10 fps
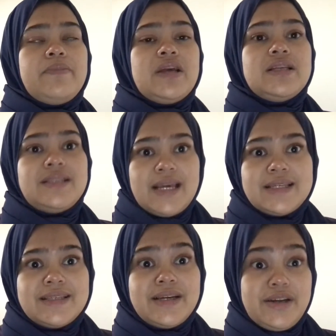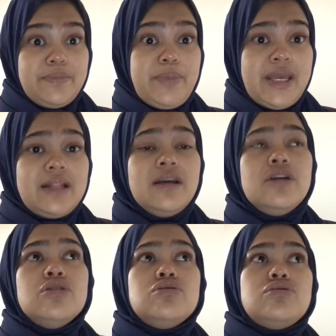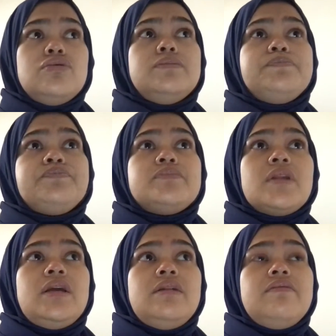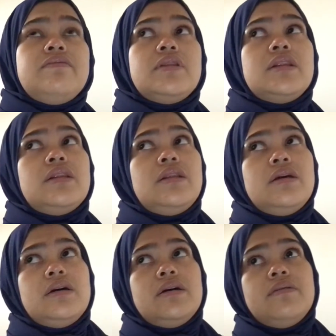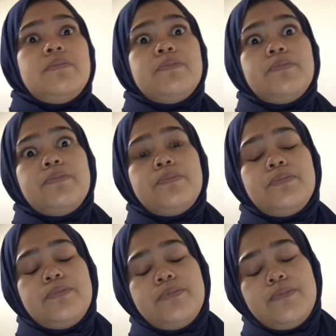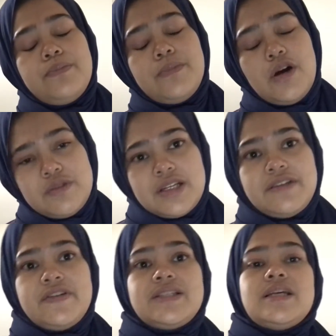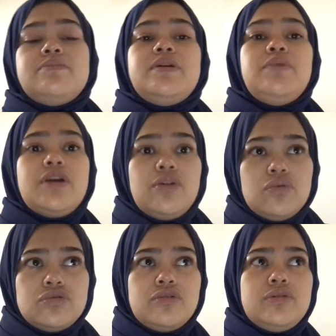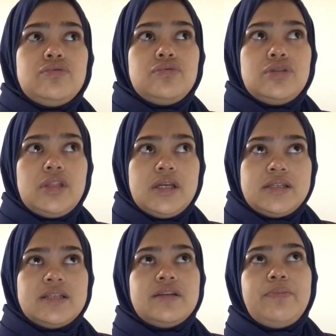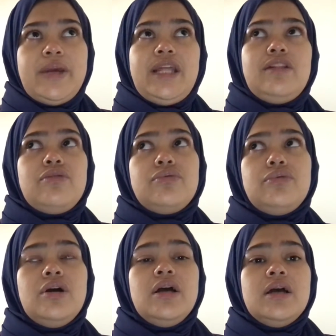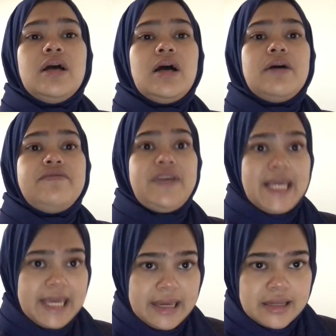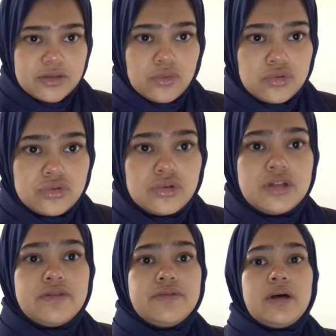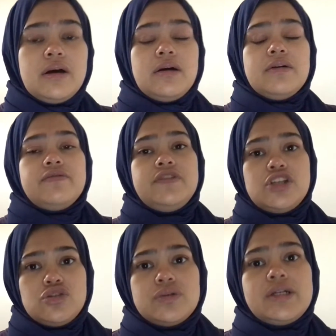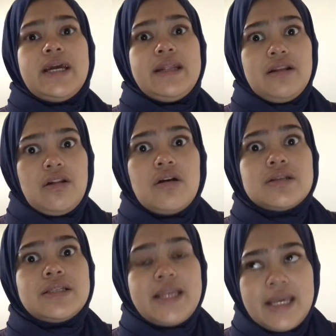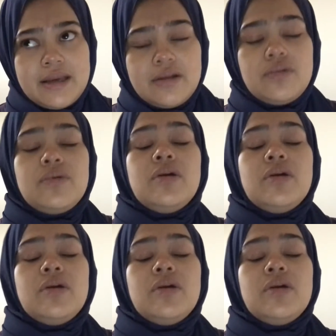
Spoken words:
assess her pain. So in the objective assessment, we can also assess her pain through VAS, also the visual analog scale,